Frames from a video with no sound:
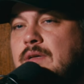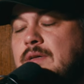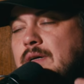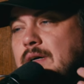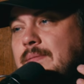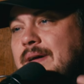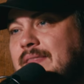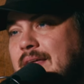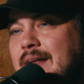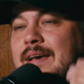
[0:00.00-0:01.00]
And
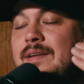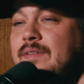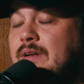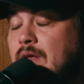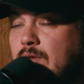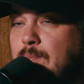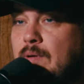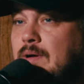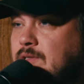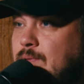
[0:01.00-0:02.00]
then I hit another
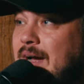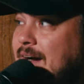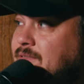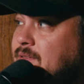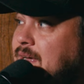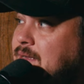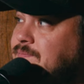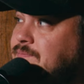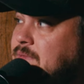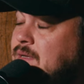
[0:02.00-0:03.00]
Pro L2 after that,
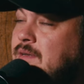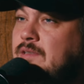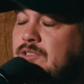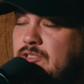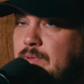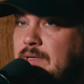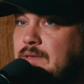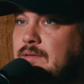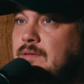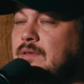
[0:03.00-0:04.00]

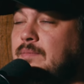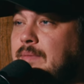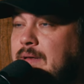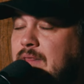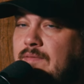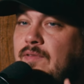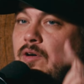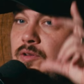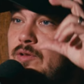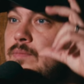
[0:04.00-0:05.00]
doing the
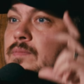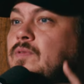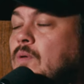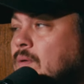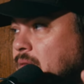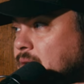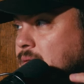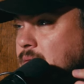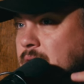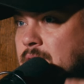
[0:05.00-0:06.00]
volume for
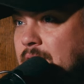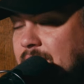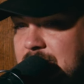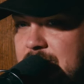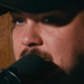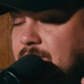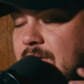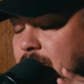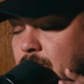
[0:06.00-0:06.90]
and that's like the final